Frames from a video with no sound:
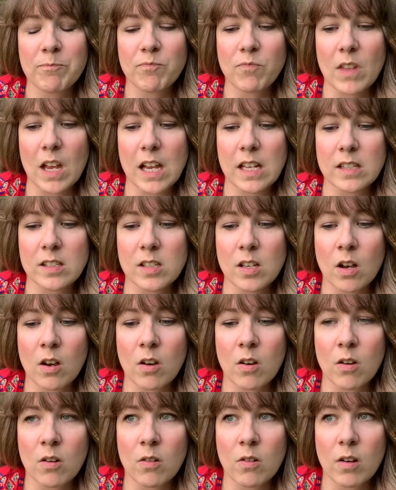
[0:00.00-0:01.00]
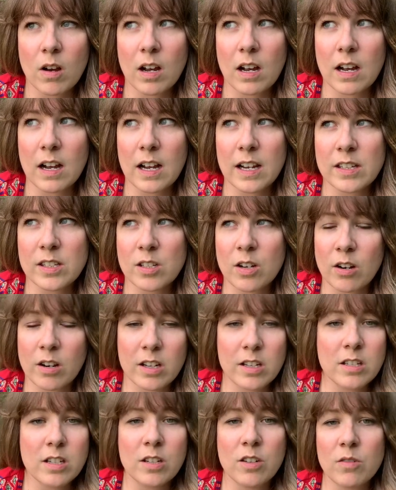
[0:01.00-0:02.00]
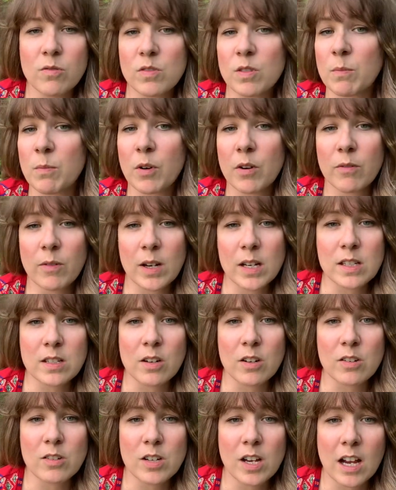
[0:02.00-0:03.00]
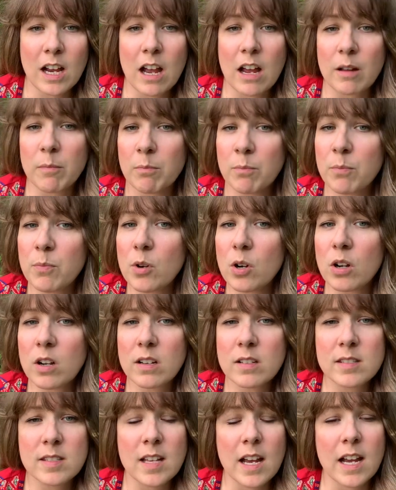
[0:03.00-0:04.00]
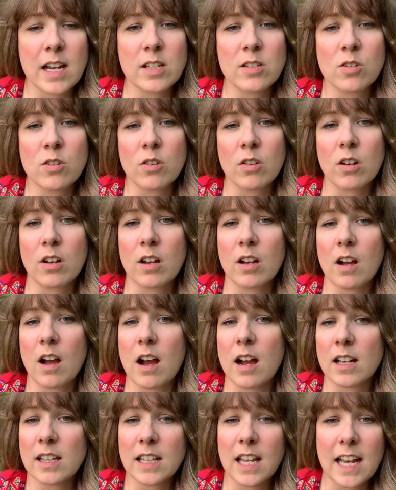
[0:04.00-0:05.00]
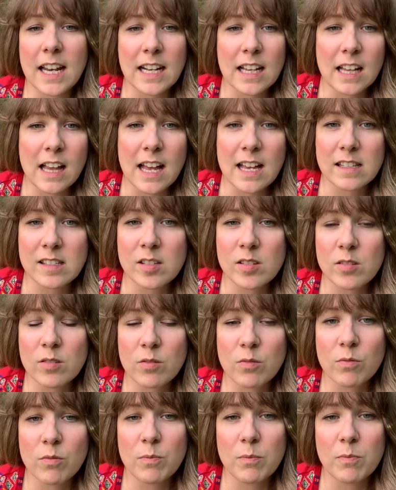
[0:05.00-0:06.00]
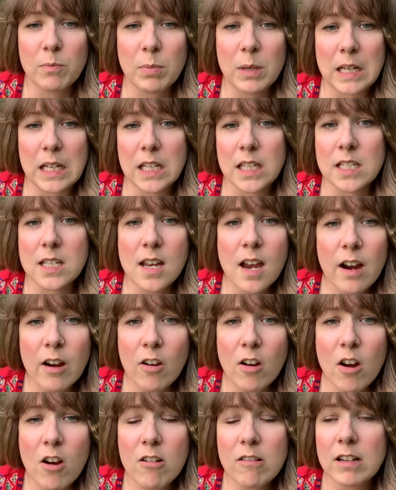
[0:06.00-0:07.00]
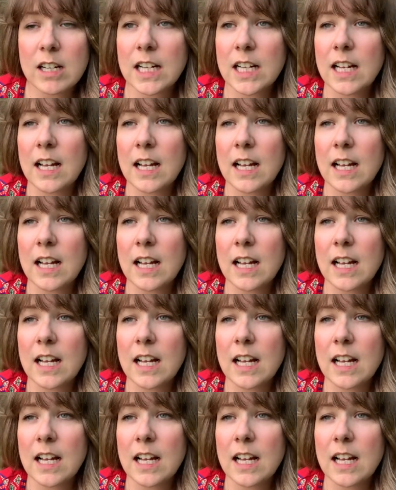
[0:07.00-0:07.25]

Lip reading: And so I started to do some more research. I got books. I took online classes through Biddy Tarot.